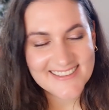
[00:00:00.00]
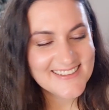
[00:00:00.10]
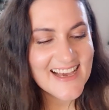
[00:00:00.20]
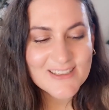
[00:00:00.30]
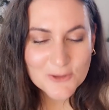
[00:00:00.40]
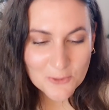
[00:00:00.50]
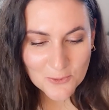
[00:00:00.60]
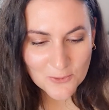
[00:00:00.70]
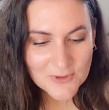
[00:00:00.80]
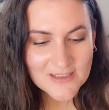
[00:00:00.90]
at
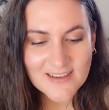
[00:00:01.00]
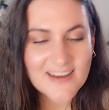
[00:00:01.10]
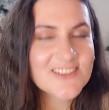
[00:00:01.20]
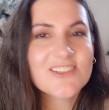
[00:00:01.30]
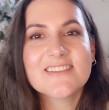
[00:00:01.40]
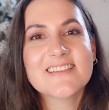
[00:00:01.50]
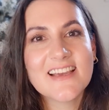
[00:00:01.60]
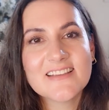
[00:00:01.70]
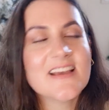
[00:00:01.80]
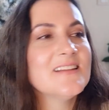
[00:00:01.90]
all. I just
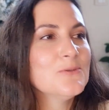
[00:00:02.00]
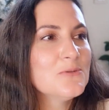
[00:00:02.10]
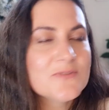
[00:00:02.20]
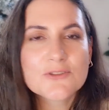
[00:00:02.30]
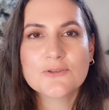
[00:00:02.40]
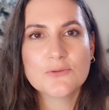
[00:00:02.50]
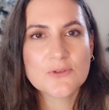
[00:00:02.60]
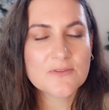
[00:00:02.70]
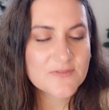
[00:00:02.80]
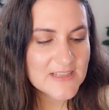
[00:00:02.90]
get an overdose
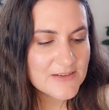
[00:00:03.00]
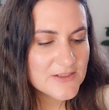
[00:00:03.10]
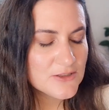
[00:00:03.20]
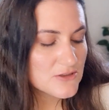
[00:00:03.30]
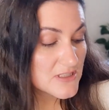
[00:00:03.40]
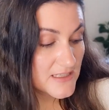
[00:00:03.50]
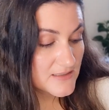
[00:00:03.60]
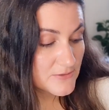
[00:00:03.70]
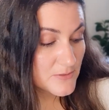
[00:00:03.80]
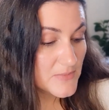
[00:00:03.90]
of lavender
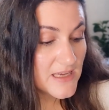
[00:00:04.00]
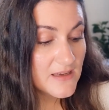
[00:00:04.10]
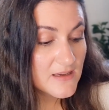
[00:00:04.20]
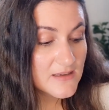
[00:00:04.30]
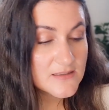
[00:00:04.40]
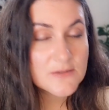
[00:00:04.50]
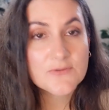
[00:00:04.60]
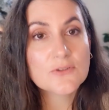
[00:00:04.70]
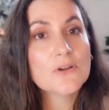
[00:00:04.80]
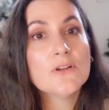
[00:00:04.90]
that remains
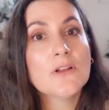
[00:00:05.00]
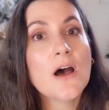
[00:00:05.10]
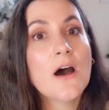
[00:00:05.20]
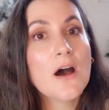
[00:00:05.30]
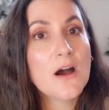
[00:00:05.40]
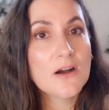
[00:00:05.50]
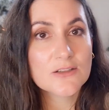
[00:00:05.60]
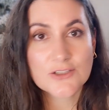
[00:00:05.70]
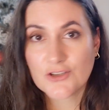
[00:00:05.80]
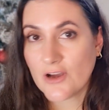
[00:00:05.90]
for a
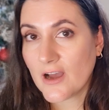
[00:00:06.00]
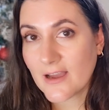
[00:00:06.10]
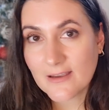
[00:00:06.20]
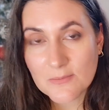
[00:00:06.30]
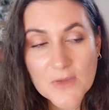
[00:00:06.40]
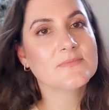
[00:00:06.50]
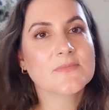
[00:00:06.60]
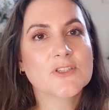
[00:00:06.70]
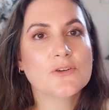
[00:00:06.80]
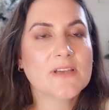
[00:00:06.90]
long time.
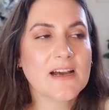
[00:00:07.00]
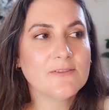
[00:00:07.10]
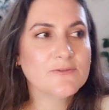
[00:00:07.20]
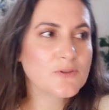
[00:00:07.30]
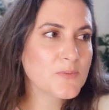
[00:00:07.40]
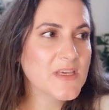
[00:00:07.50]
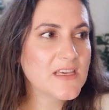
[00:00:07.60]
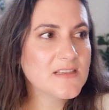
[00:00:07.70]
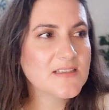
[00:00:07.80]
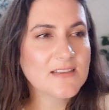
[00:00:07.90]
So yeah, for
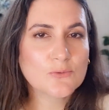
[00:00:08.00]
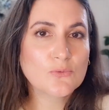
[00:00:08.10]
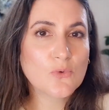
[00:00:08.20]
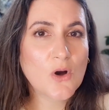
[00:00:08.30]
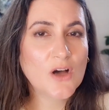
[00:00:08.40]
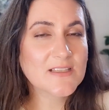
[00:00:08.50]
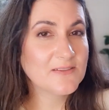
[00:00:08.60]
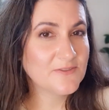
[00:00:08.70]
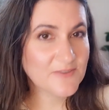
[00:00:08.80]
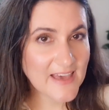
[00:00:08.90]
me that was a
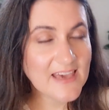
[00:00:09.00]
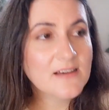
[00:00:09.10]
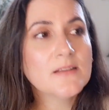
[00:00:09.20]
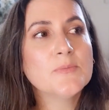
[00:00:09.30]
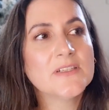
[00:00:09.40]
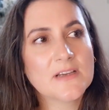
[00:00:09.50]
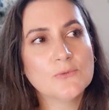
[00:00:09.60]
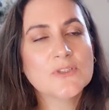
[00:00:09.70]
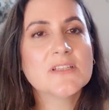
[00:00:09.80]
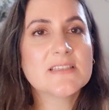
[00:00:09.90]
fail, but I
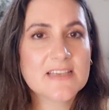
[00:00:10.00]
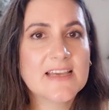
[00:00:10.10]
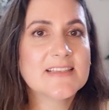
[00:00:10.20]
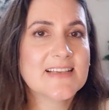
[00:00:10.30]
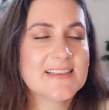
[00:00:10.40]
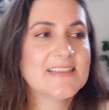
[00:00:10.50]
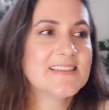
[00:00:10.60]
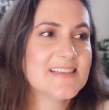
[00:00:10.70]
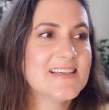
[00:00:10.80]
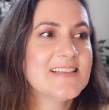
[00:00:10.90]
wouldn't say that
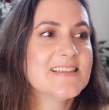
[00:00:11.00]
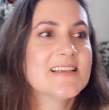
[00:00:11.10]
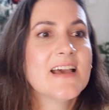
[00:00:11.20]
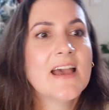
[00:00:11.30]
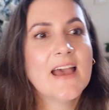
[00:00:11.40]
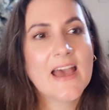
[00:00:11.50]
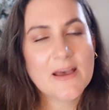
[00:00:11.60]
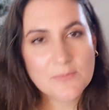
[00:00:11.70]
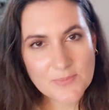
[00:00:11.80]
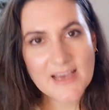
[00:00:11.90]
it is a
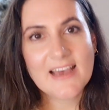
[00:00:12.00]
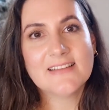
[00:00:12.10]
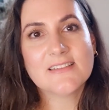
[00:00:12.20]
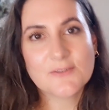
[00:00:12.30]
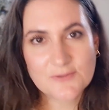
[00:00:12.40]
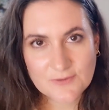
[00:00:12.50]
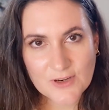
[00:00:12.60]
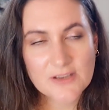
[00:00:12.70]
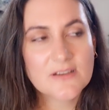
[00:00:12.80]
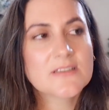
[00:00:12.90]
bad
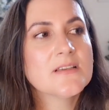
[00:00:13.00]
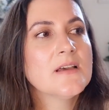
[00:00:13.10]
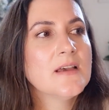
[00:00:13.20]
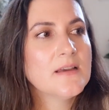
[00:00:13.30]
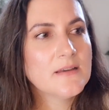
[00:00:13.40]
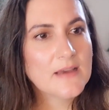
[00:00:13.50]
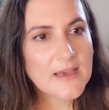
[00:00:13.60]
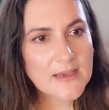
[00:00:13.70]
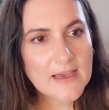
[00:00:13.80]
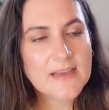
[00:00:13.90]
fragrance.
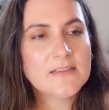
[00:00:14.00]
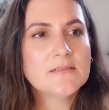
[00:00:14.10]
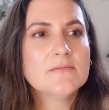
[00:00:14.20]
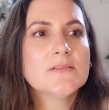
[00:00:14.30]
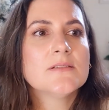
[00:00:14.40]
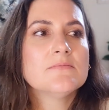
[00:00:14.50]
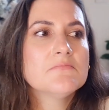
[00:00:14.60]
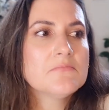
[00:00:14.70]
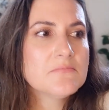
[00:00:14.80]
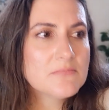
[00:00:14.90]
And
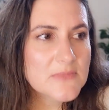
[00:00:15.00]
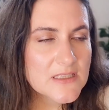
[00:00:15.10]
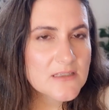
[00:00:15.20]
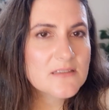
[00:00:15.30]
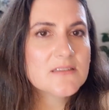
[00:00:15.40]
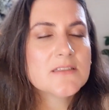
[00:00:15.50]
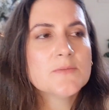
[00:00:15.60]
in the